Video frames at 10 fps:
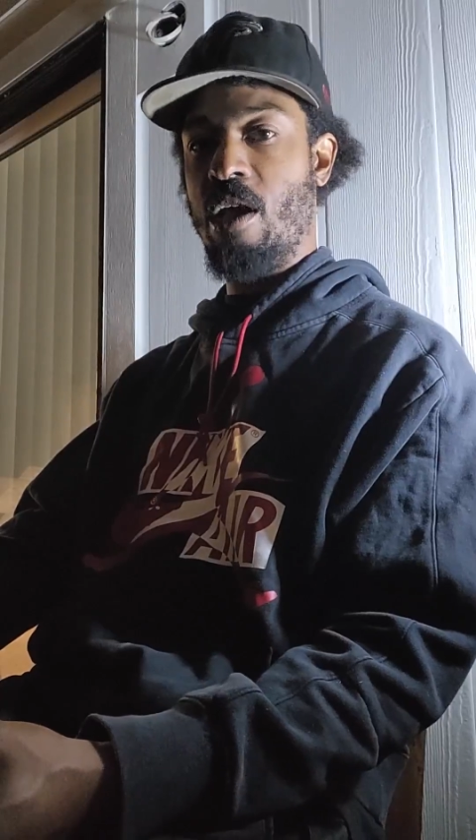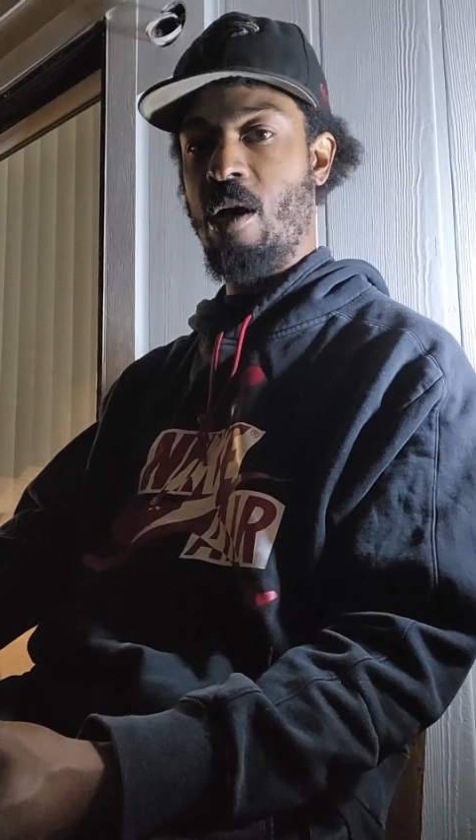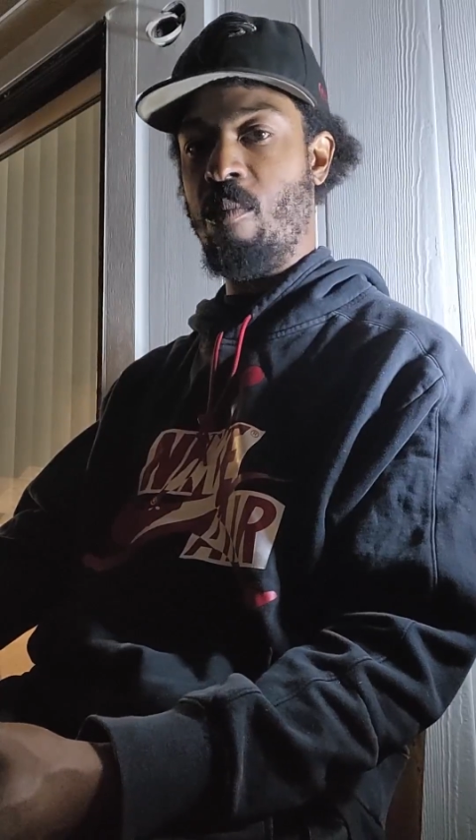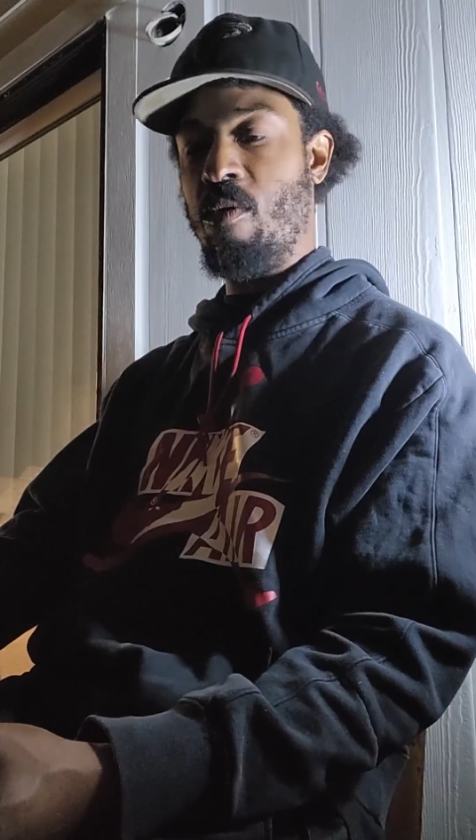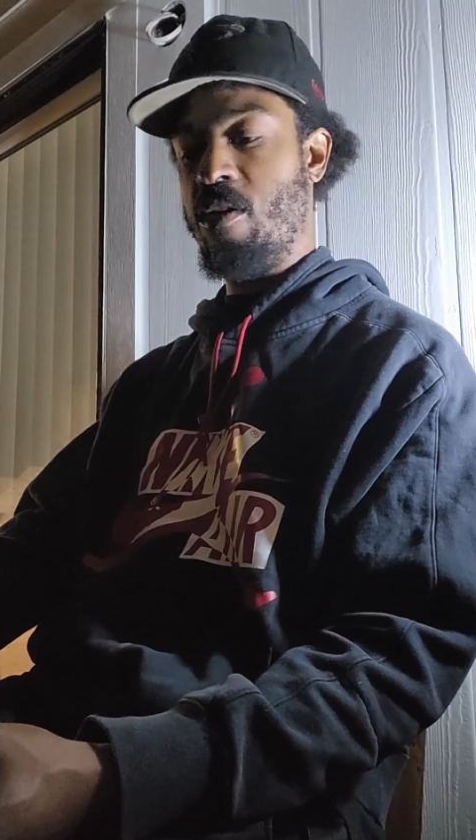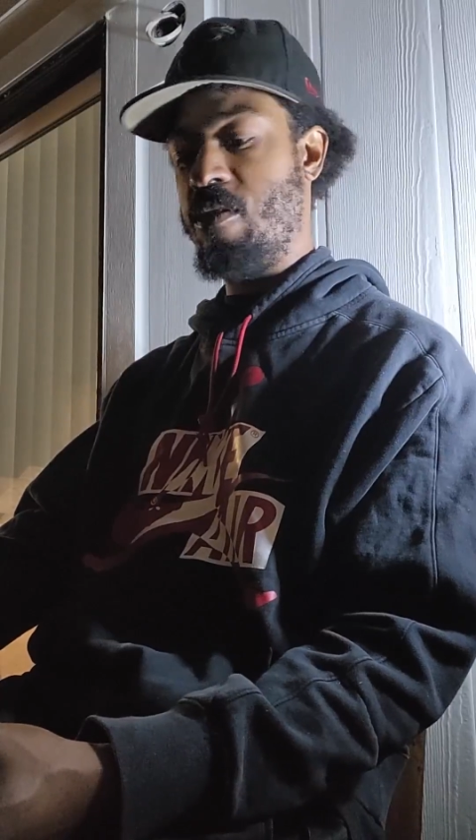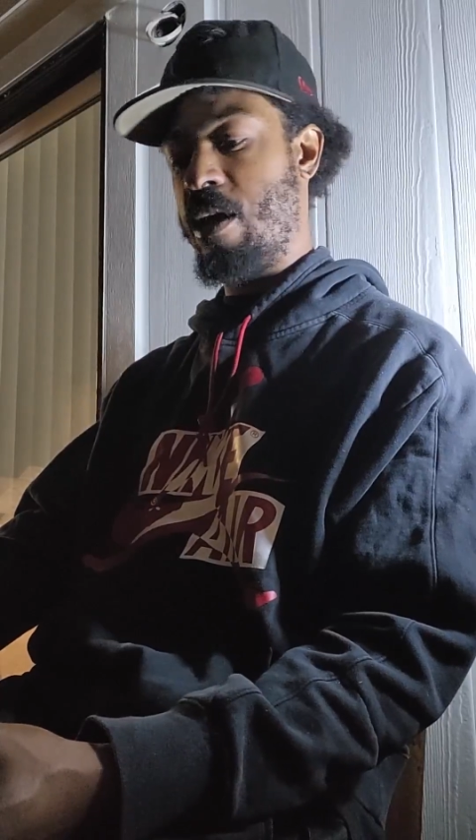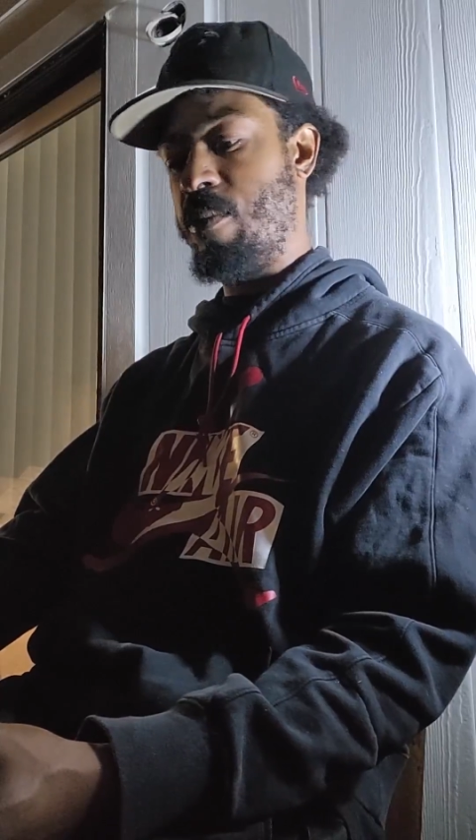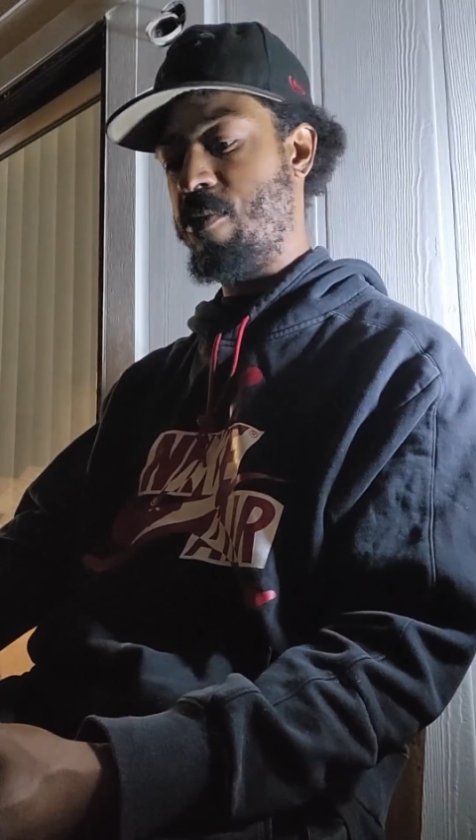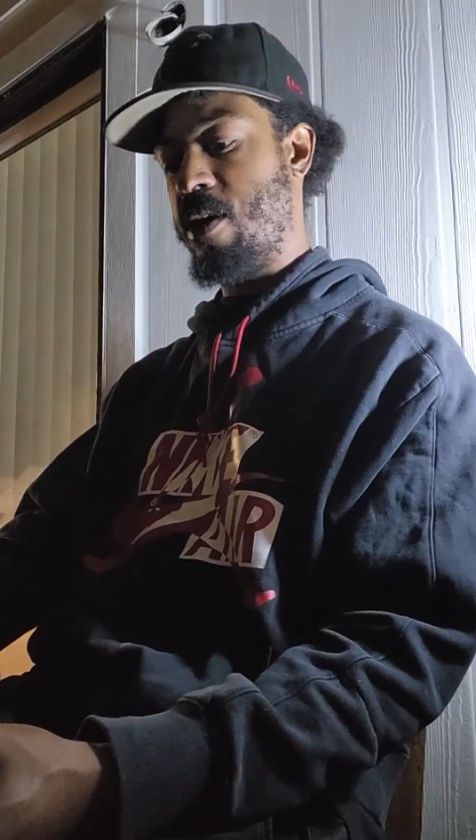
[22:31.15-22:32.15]
cowboys
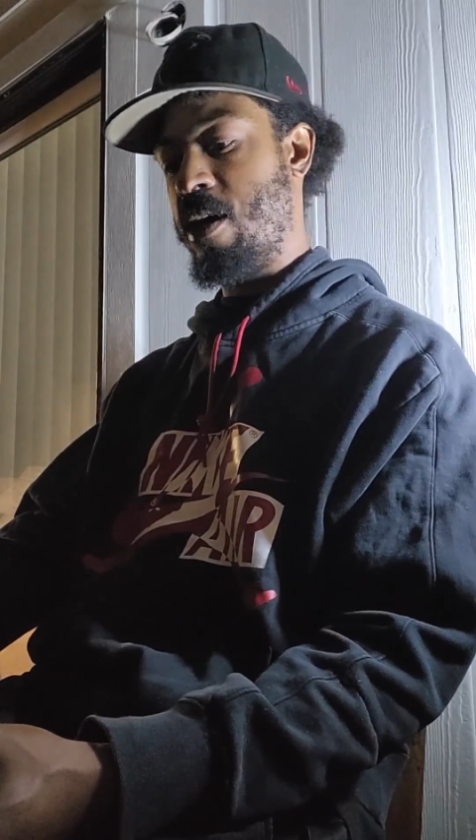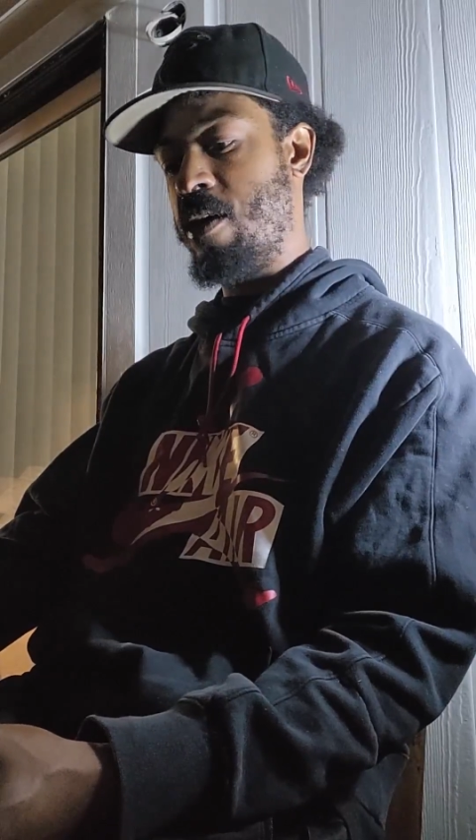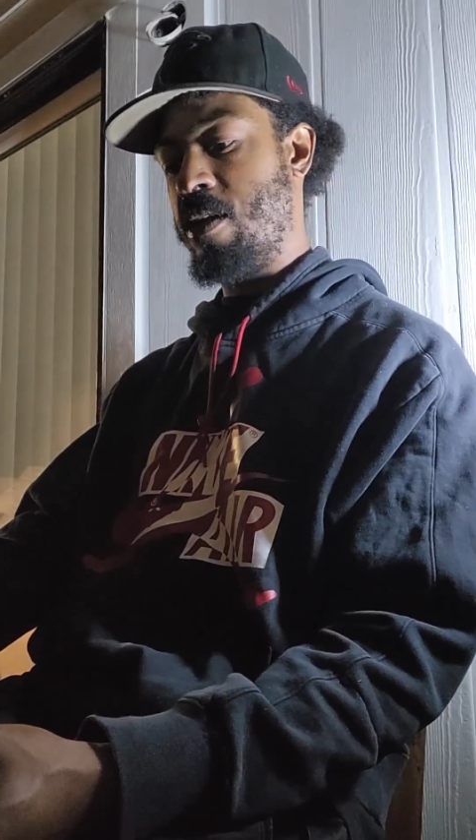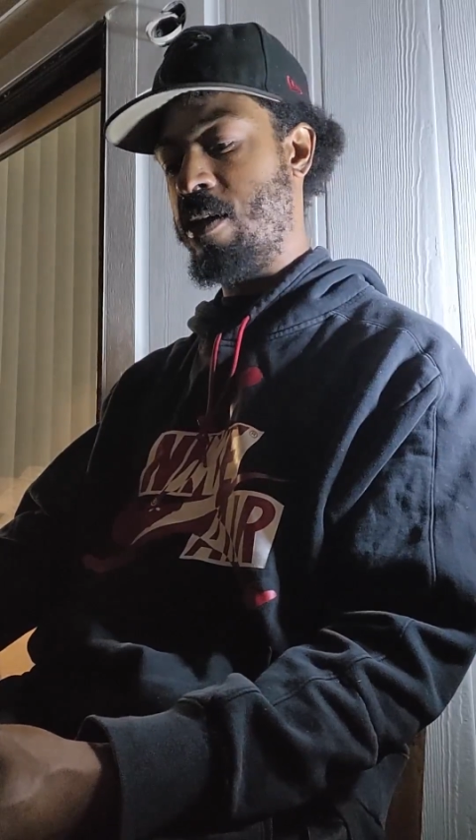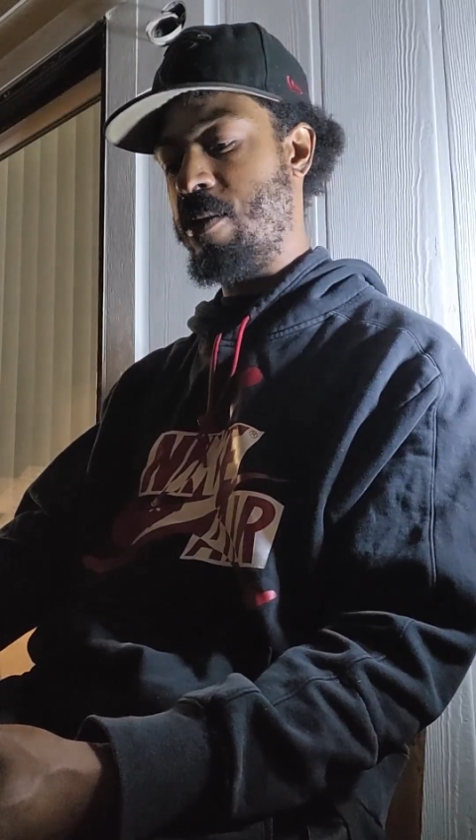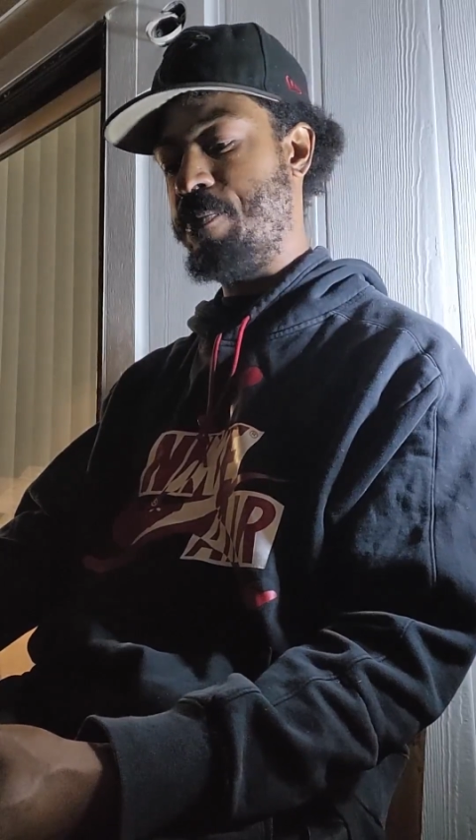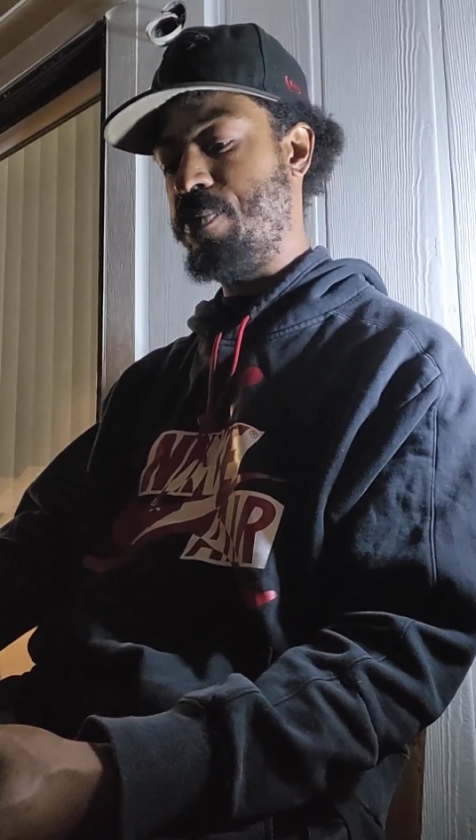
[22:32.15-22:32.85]
type style, and